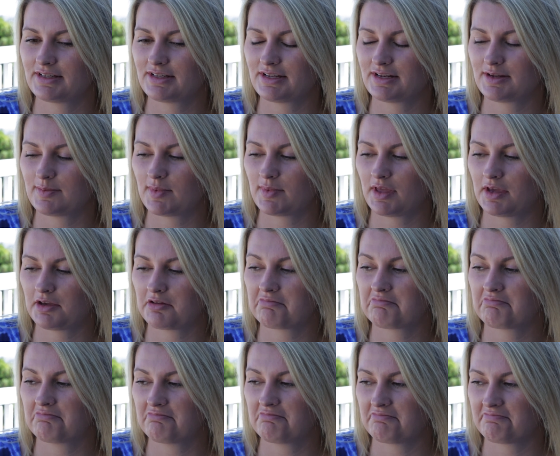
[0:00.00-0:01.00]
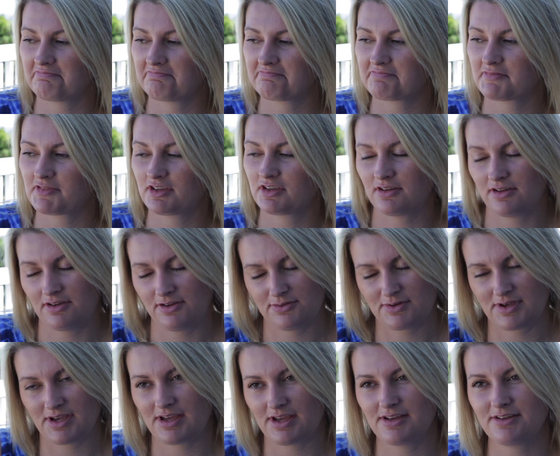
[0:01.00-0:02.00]
And I'm like,
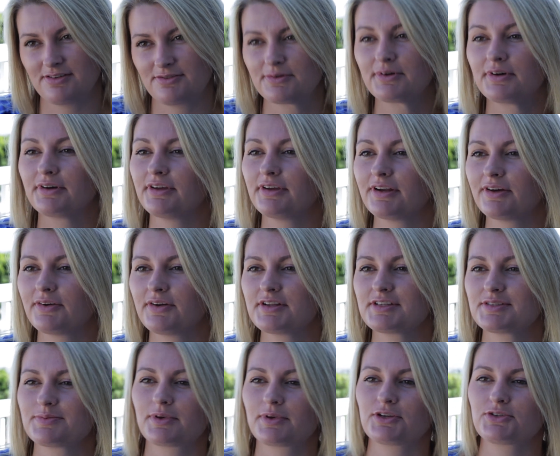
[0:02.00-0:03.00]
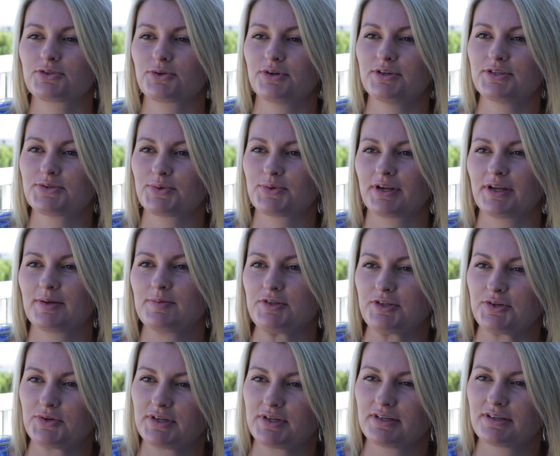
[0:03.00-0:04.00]
okay. Well, you know what? It's my choice what I'm
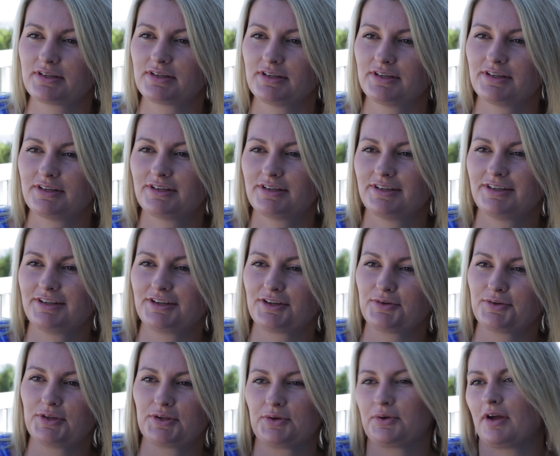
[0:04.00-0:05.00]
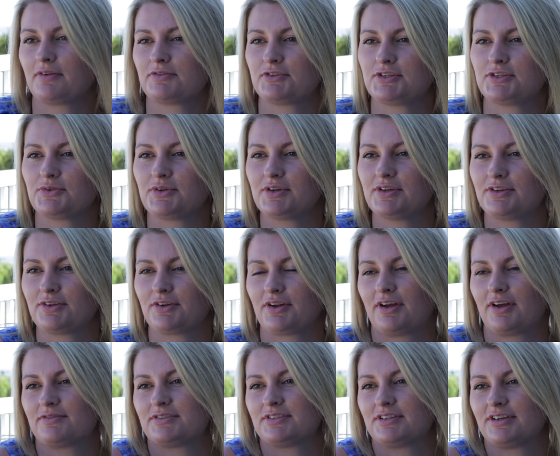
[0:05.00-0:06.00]
doing. You don't have to do it. You don't
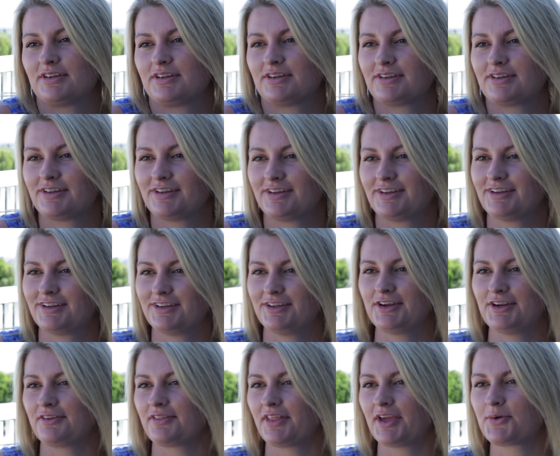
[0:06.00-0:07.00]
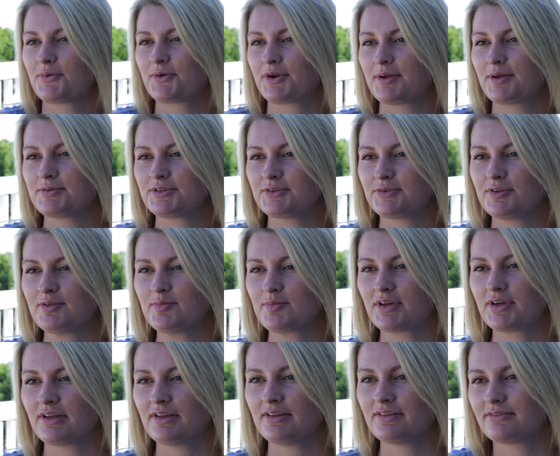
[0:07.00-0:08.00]
have to, like what I'm doing,
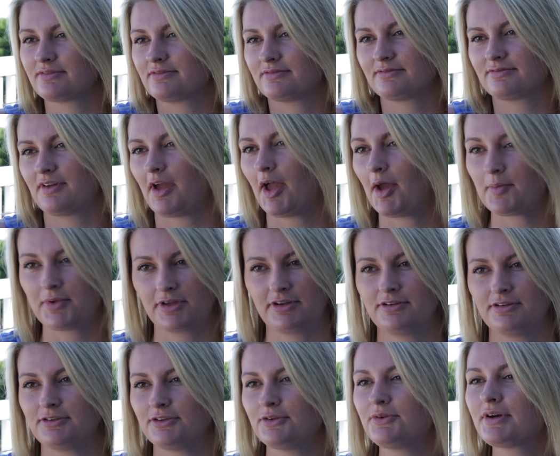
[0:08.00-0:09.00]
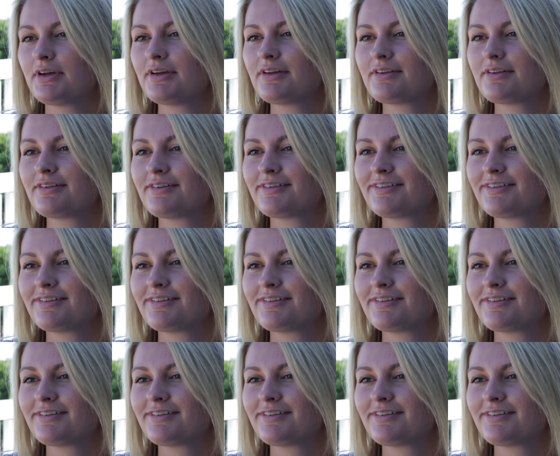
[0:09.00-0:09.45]
but I'm going to do it.